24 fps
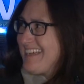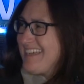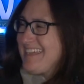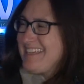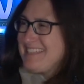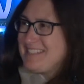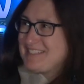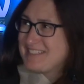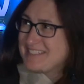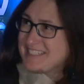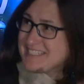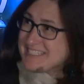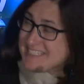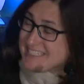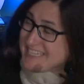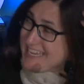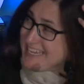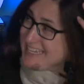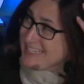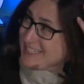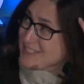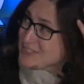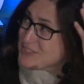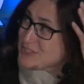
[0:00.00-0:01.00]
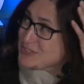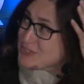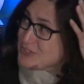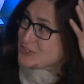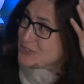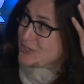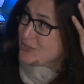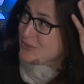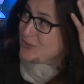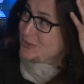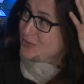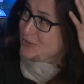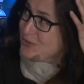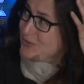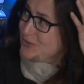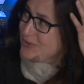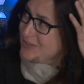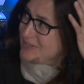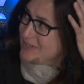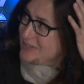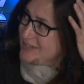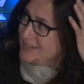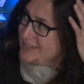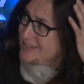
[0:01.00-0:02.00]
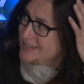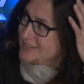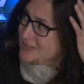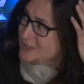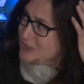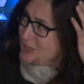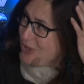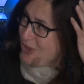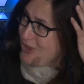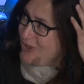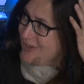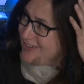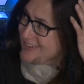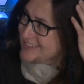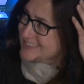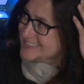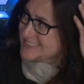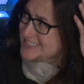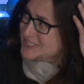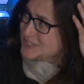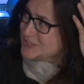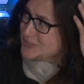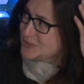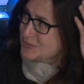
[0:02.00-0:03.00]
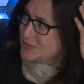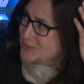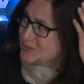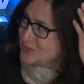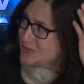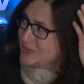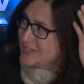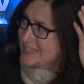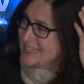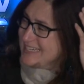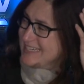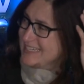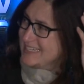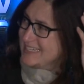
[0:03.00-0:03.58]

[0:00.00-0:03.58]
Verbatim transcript: it's just taken us so long to